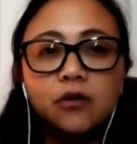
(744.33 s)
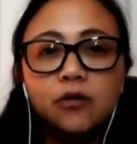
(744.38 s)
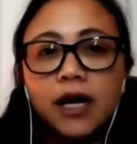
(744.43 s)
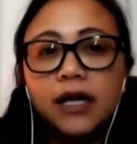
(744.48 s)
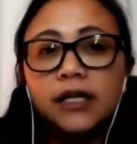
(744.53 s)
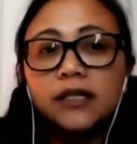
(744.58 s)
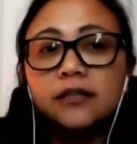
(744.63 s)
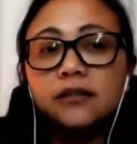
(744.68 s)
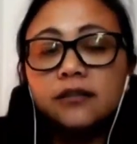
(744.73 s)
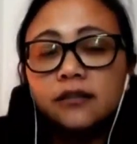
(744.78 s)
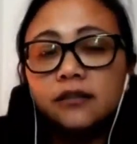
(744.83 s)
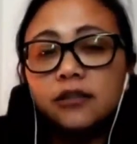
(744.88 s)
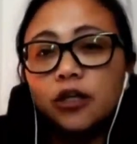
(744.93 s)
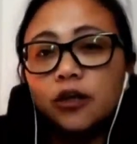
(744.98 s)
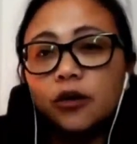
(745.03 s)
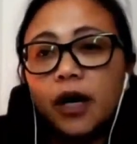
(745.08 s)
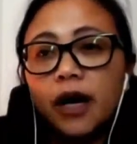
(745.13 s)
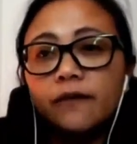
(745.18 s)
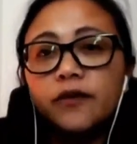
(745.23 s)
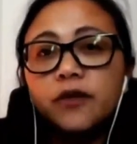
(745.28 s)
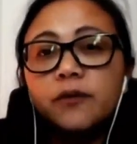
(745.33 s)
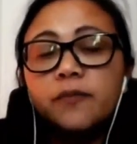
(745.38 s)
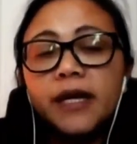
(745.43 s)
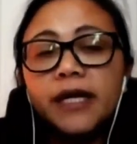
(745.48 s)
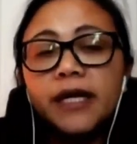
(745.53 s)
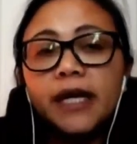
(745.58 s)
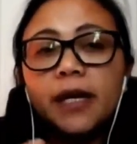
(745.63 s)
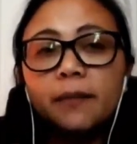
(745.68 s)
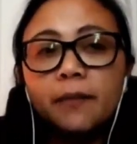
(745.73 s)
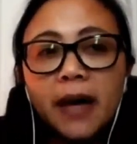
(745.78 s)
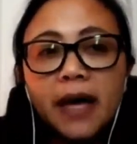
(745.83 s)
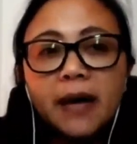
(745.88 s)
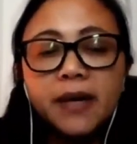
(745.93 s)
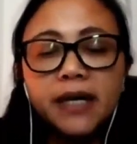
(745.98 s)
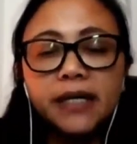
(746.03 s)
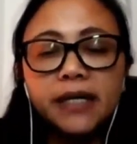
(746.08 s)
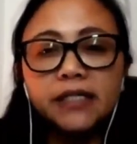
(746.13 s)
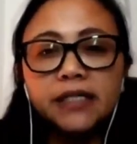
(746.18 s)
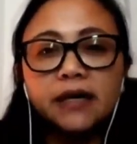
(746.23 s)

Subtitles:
have you made any payment?